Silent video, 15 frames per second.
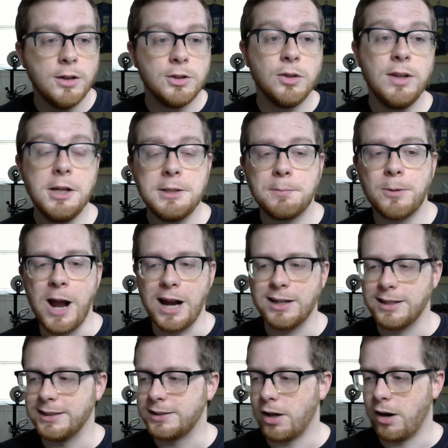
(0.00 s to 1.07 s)
So let's
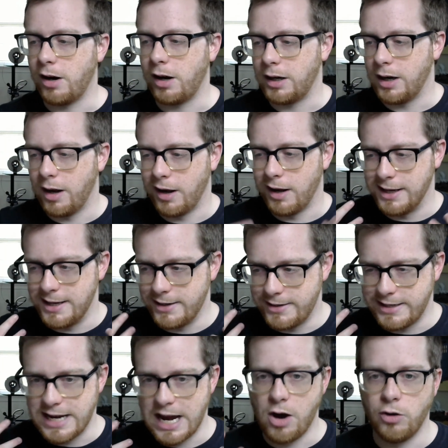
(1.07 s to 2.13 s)
practice our uh,
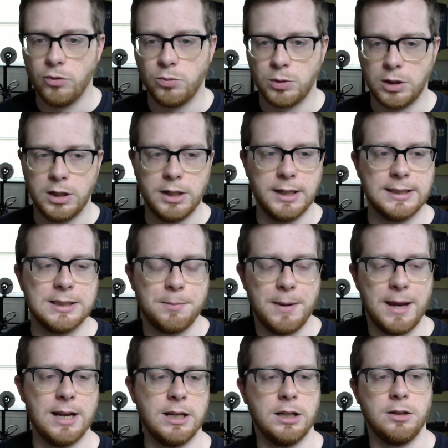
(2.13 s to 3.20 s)
downward
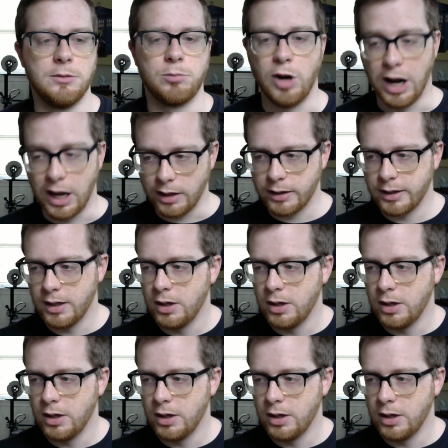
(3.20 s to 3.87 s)
expanding breath